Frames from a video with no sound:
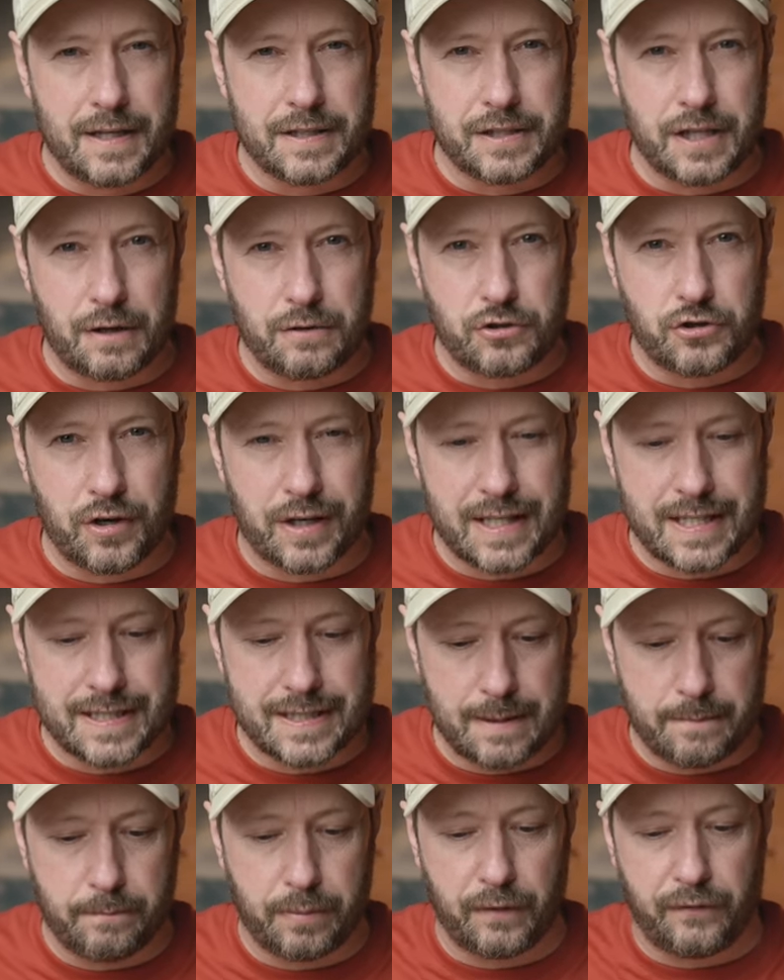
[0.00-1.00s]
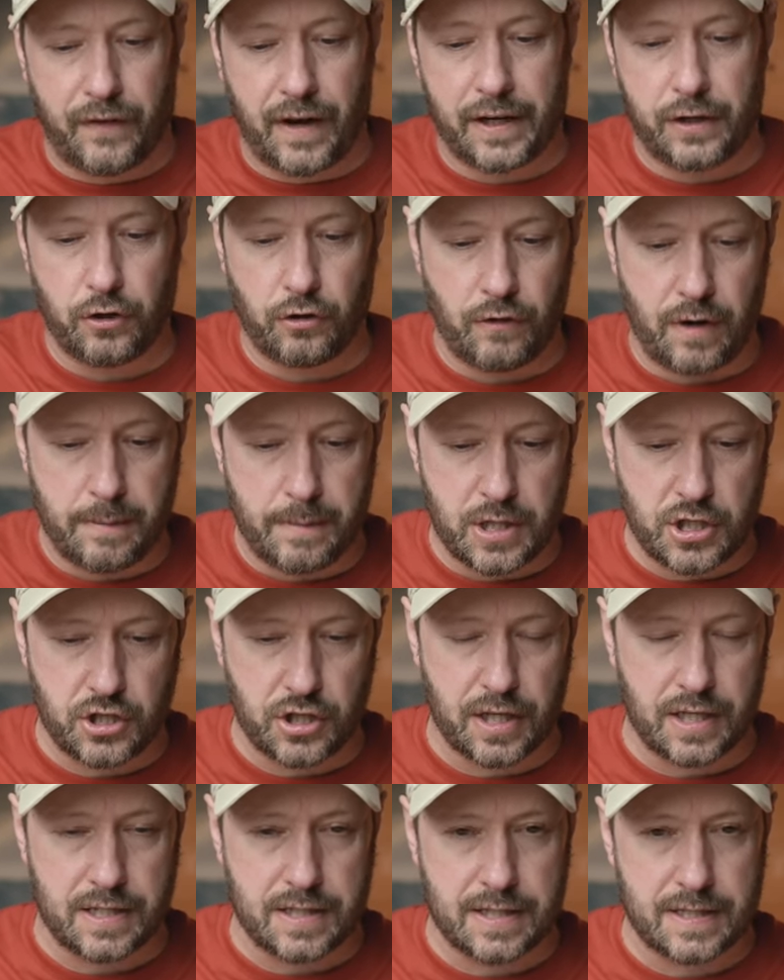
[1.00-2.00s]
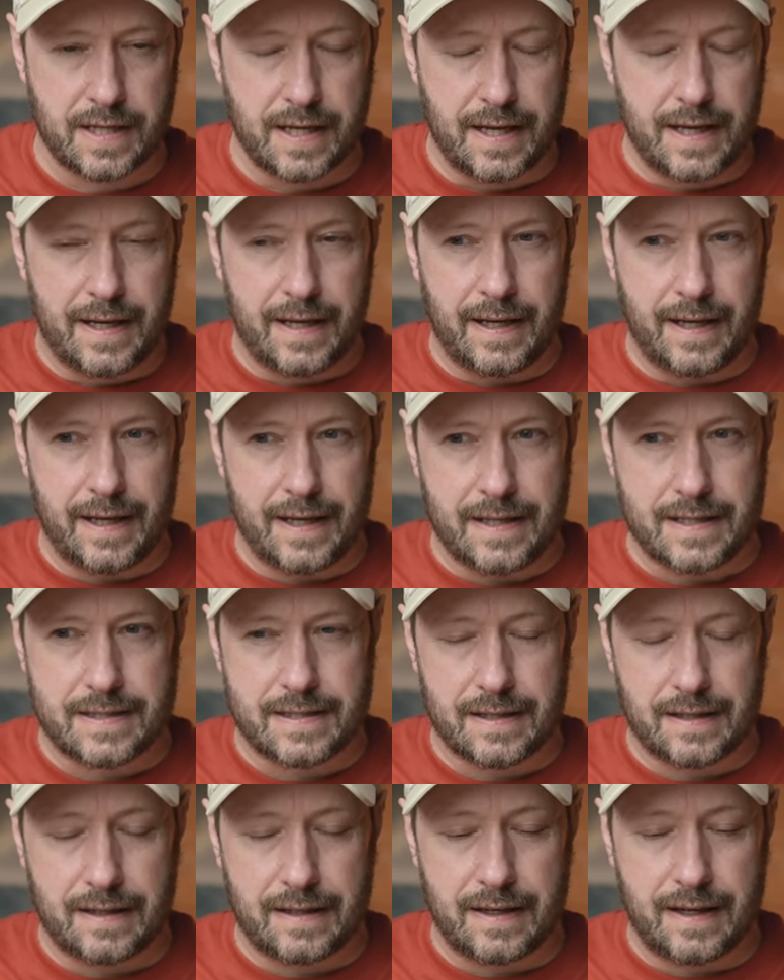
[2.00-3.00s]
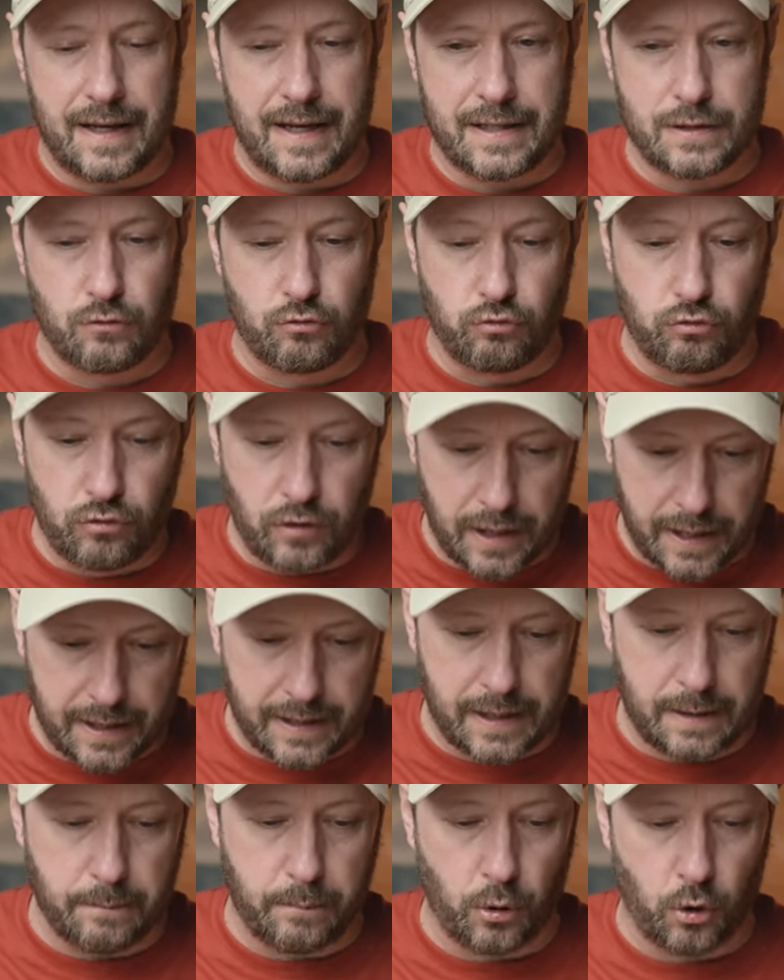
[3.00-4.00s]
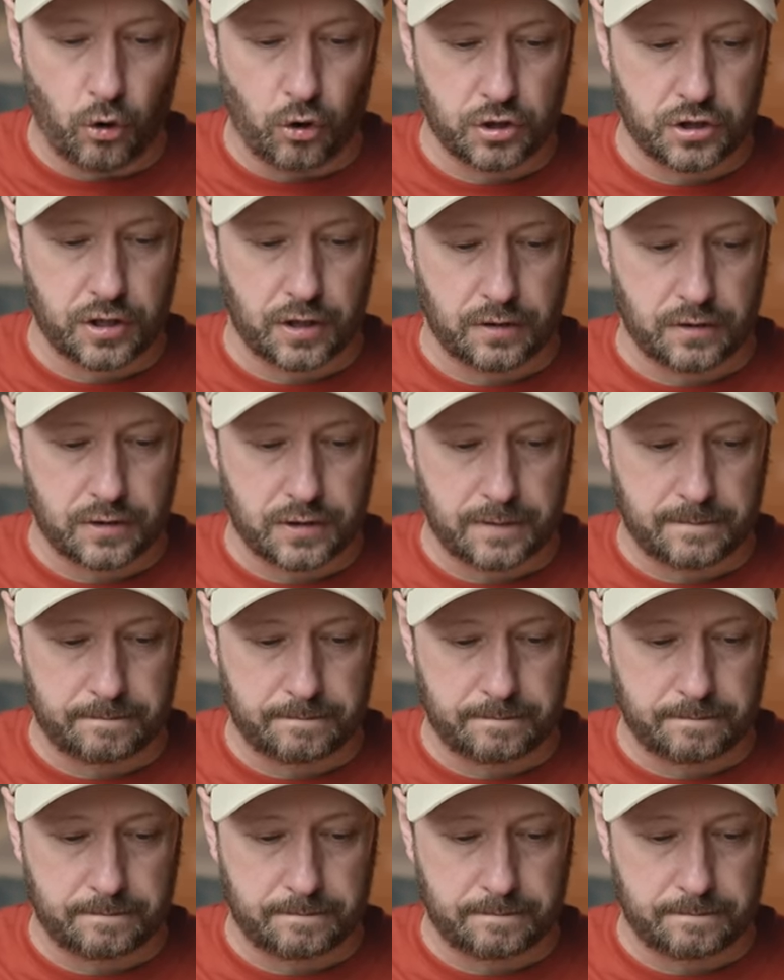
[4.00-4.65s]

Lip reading: So trying to simplify your images is really important.